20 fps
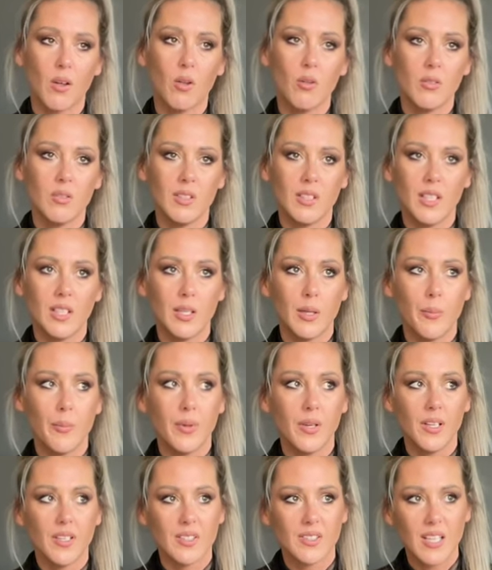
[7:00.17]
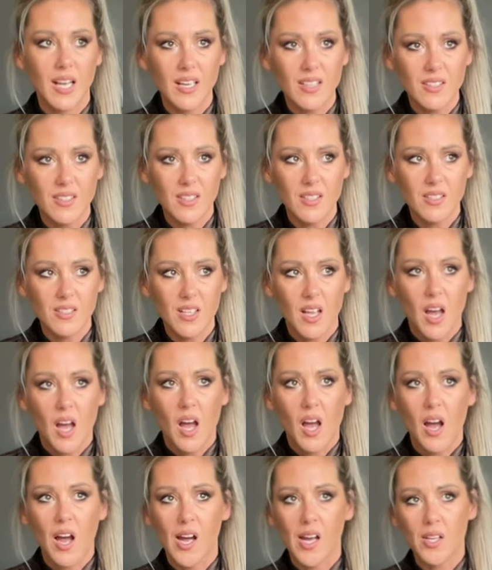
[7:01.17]
only in the bigger sizes.
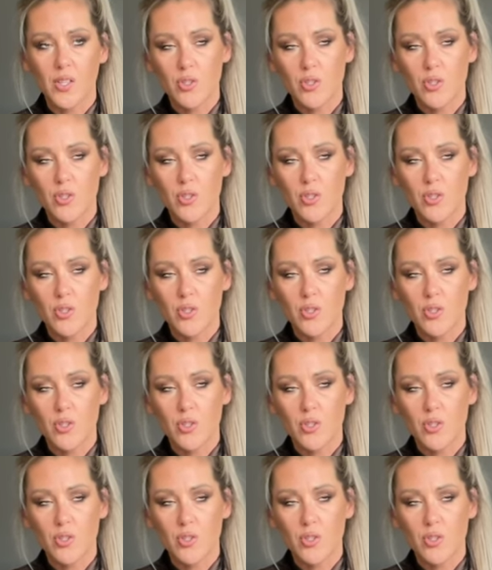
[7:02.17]
I